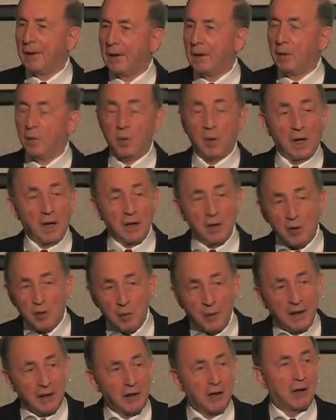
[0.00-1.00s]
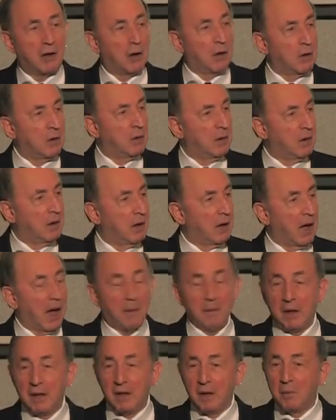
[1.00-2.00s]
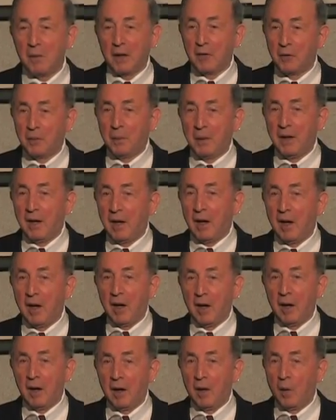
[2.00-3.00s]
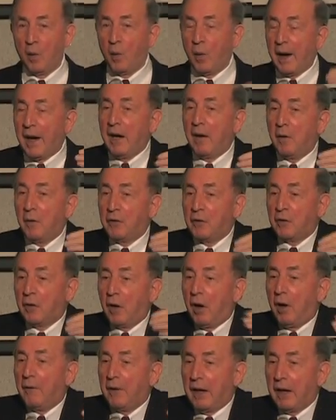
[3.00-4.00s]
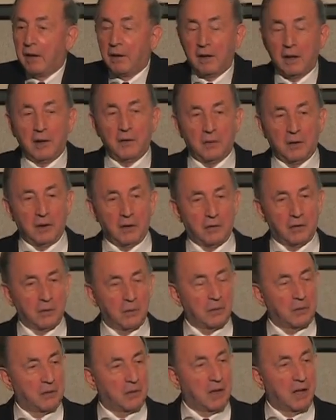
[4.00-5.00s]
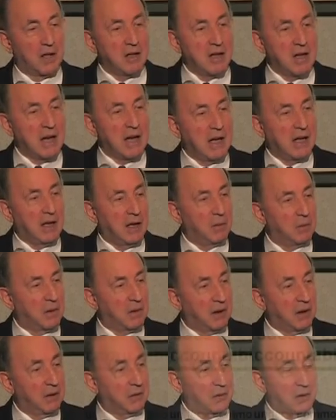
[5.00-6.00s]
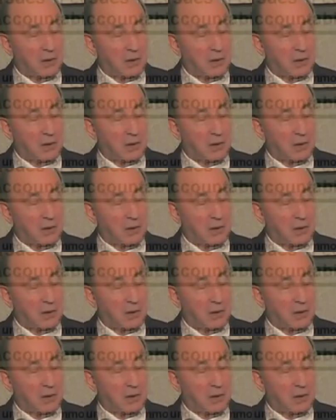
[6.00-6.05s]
Where do we go? I mean, there must be a way of solving these issues and dealing with these